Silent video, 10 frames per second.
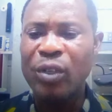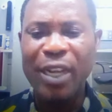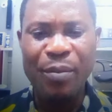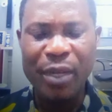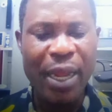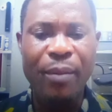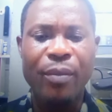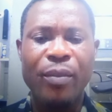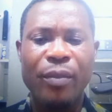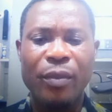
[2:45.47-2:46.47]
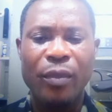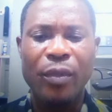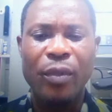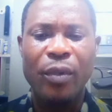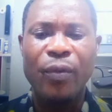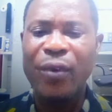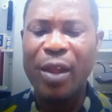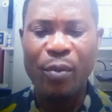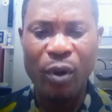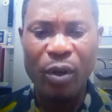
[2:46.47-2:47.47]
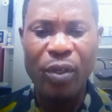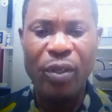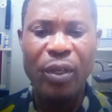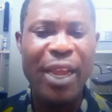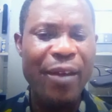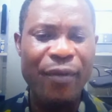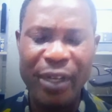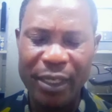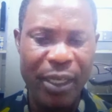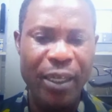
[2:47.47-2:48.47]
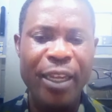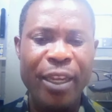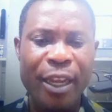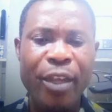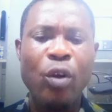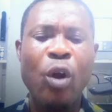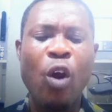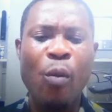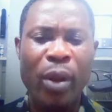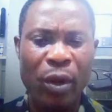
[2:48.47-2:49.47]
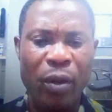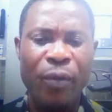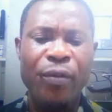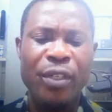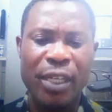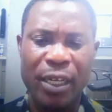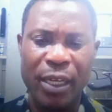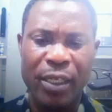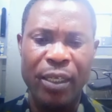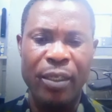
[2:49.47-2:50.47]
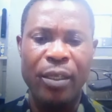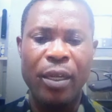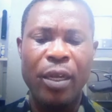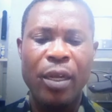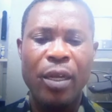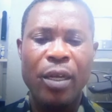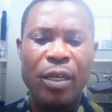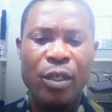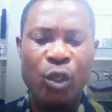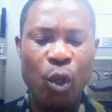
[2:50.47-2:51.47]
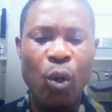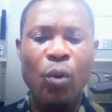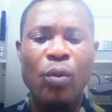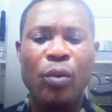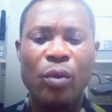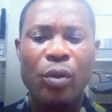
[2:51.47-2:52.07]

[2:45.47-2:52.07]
name them, fibroid, everything. He healed all manner of sicknesses. So